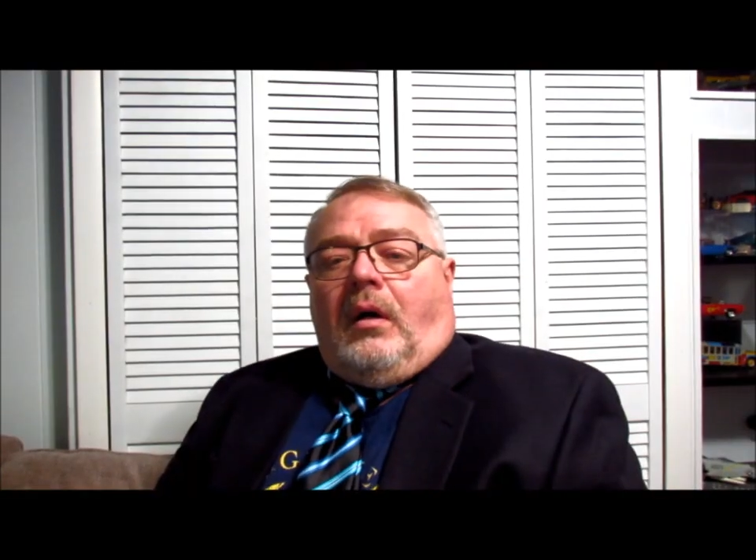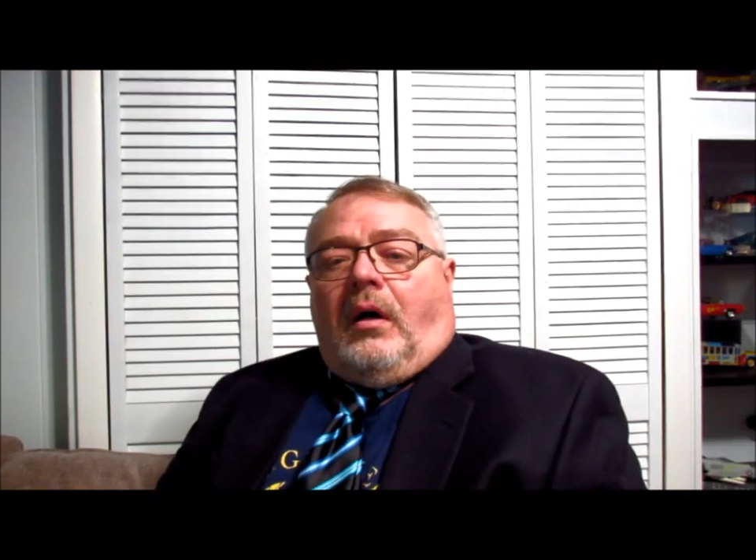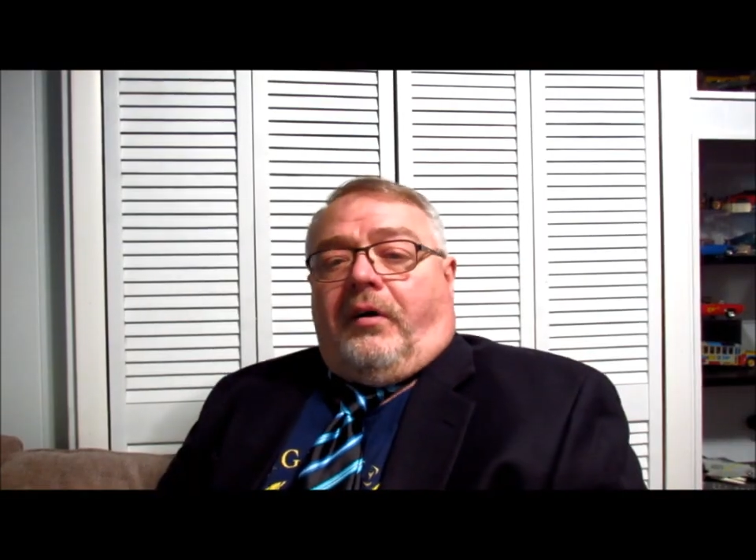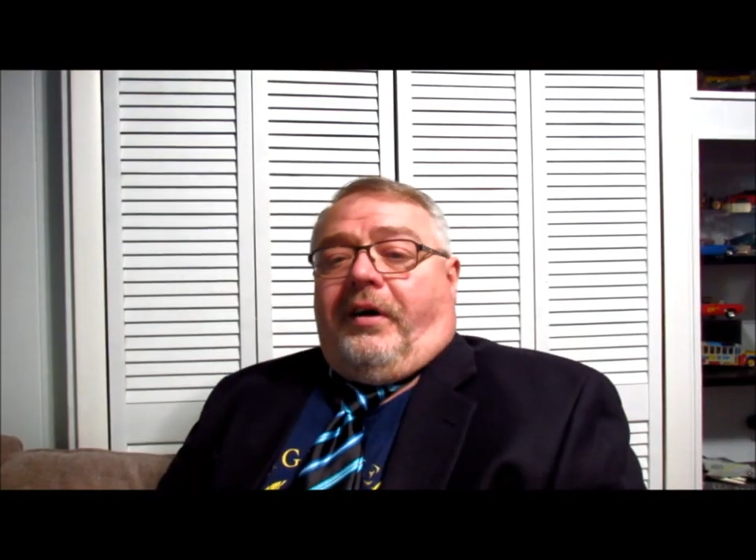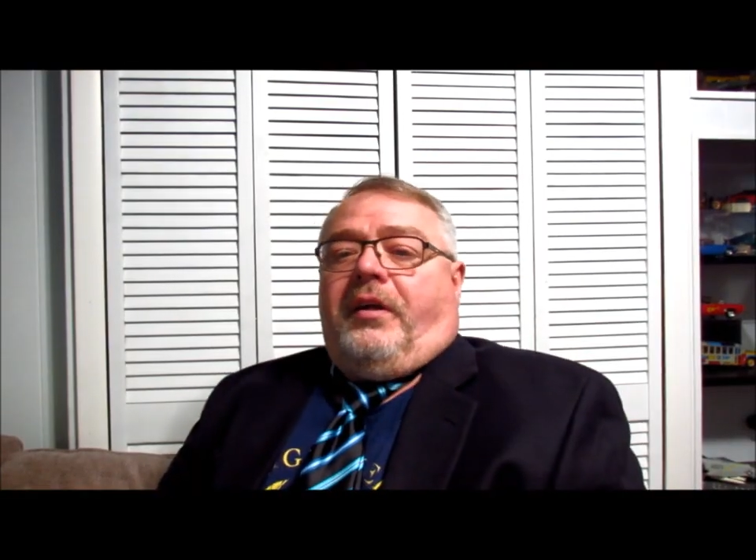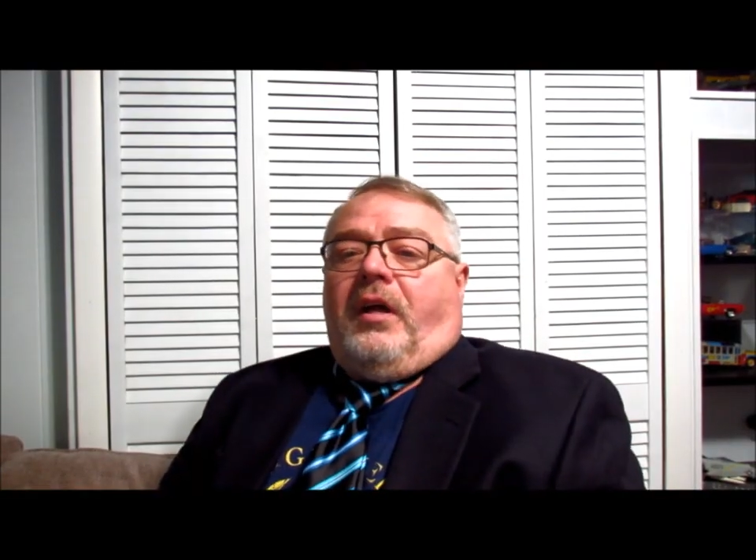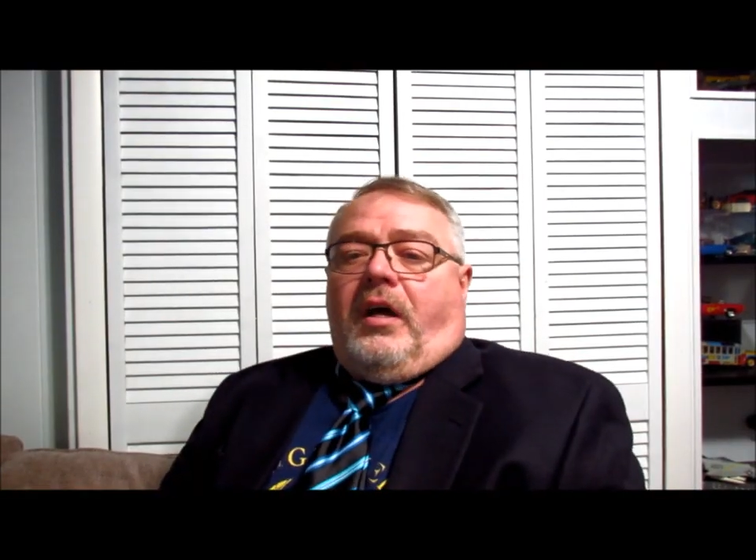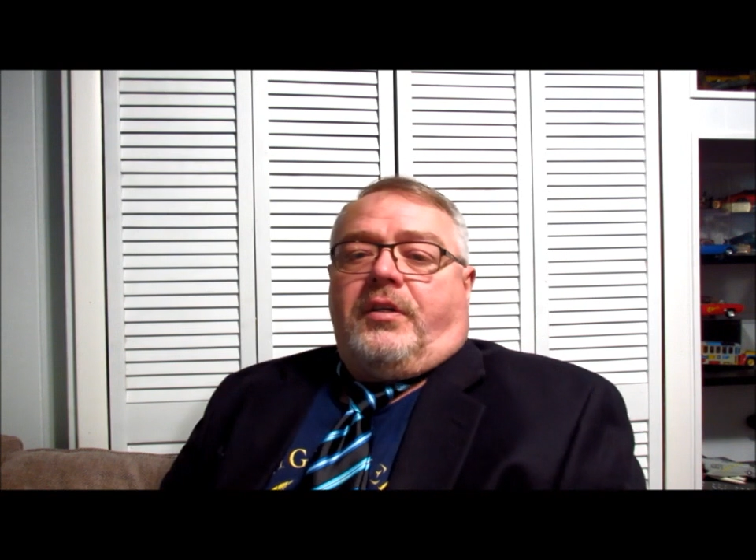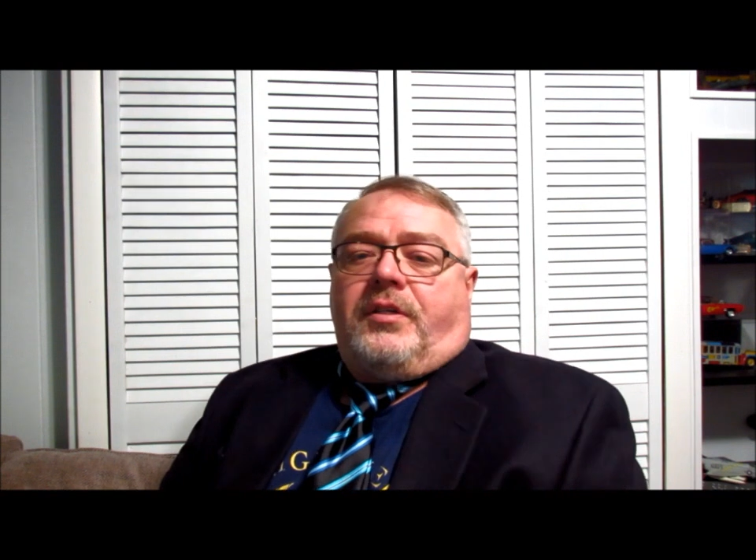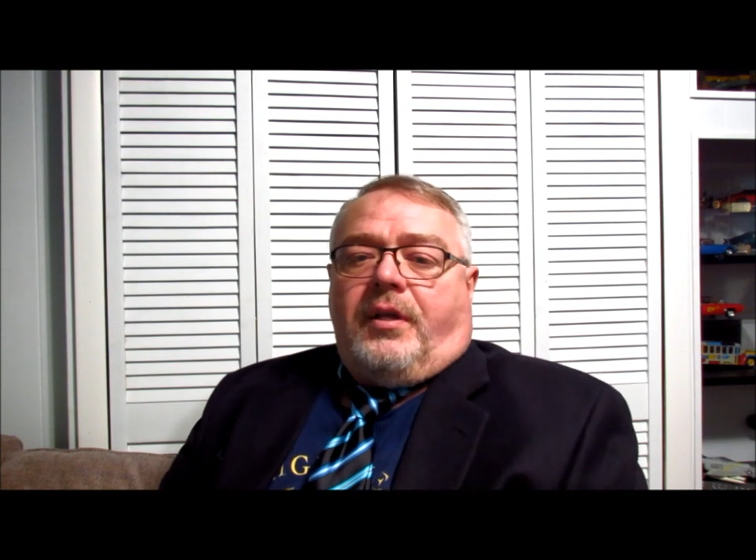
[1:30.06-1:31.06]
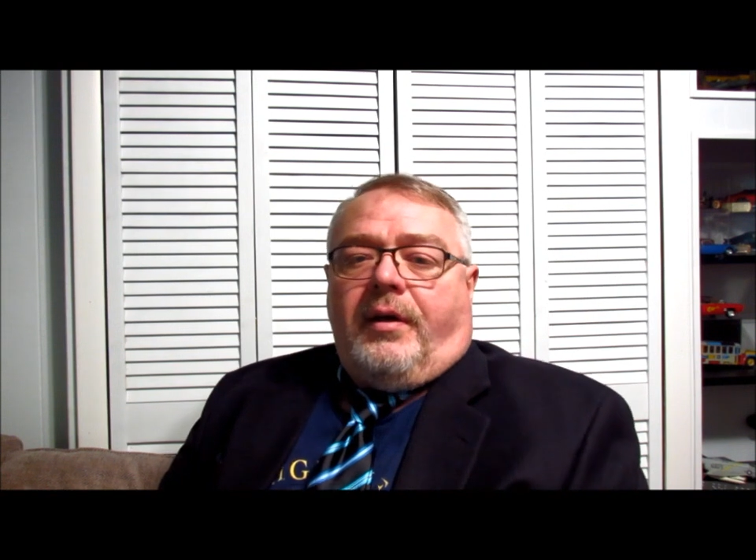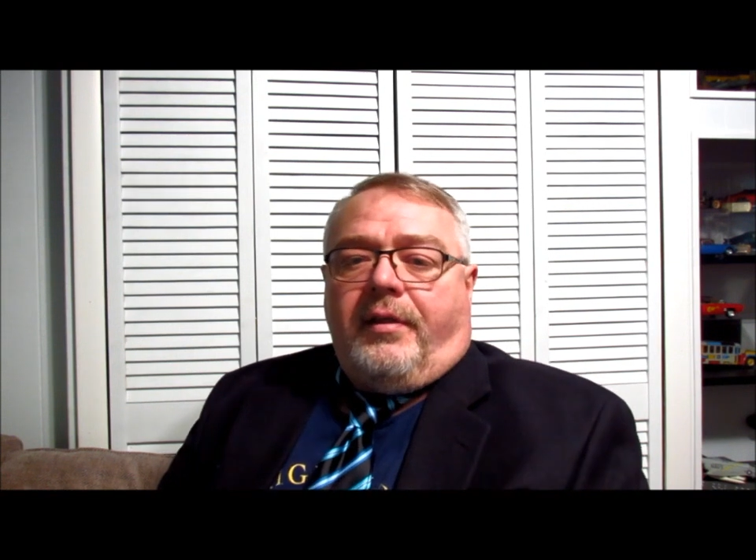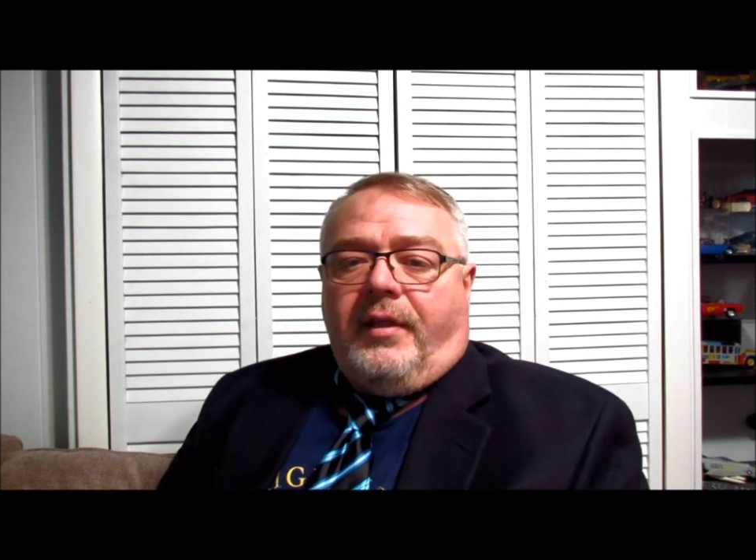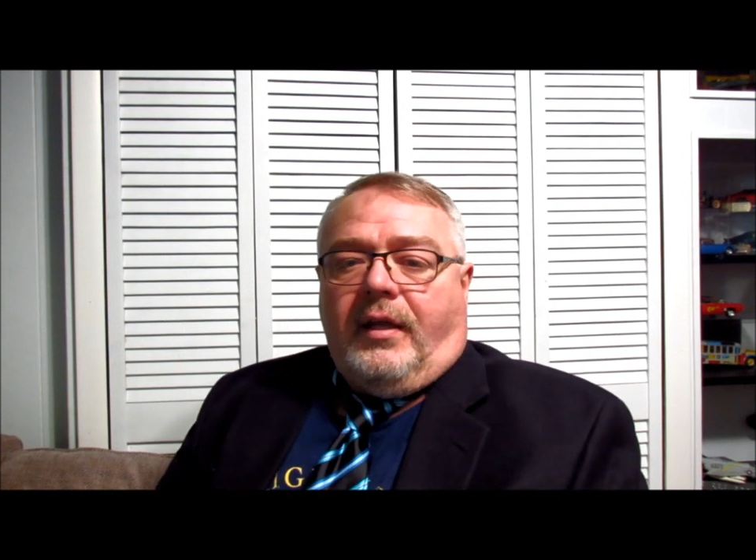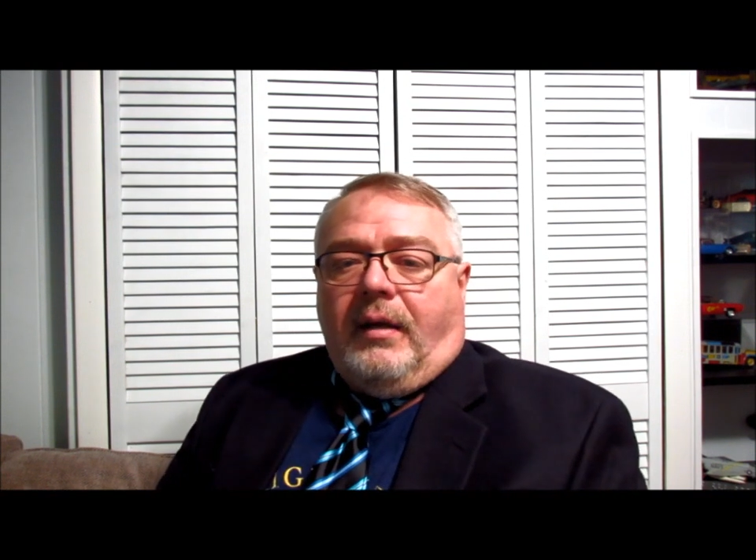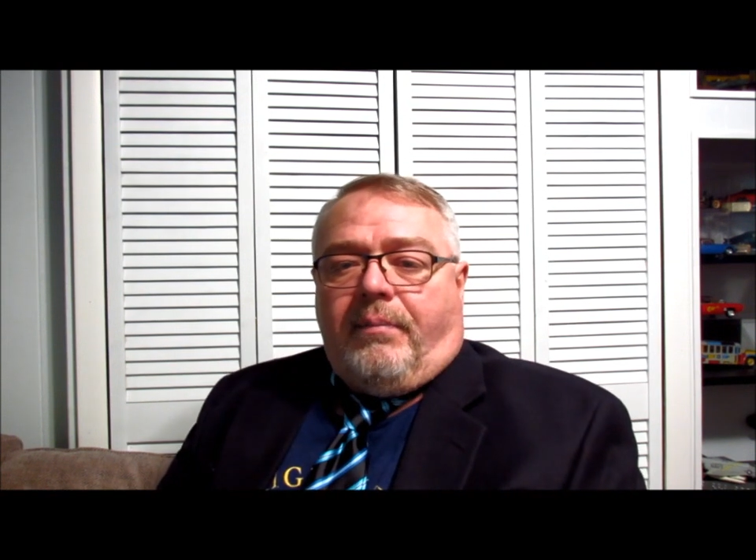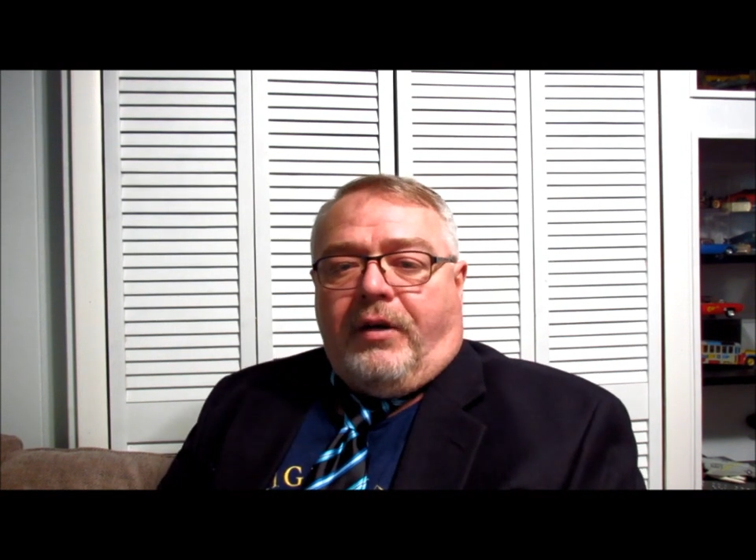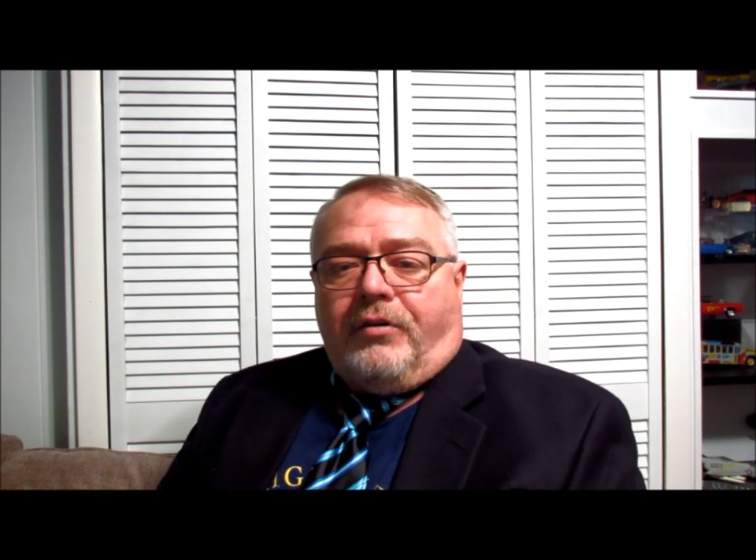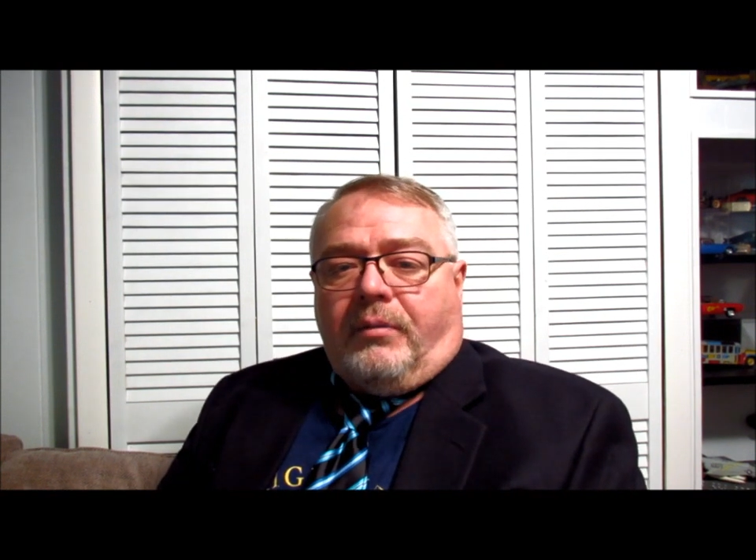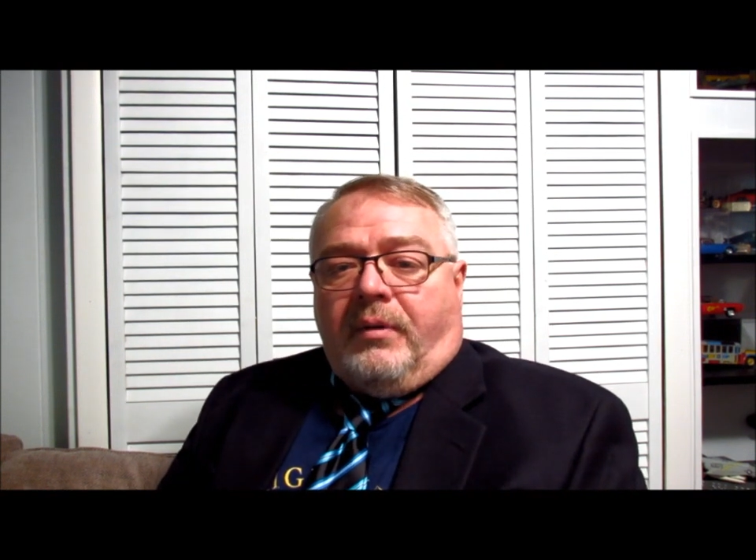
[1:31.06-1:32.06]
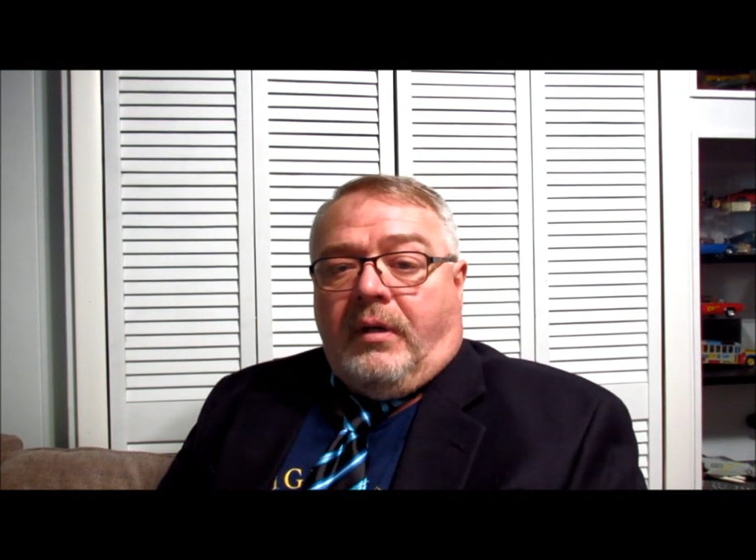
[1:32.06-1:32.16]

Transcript: Oh, yes, the bedroom.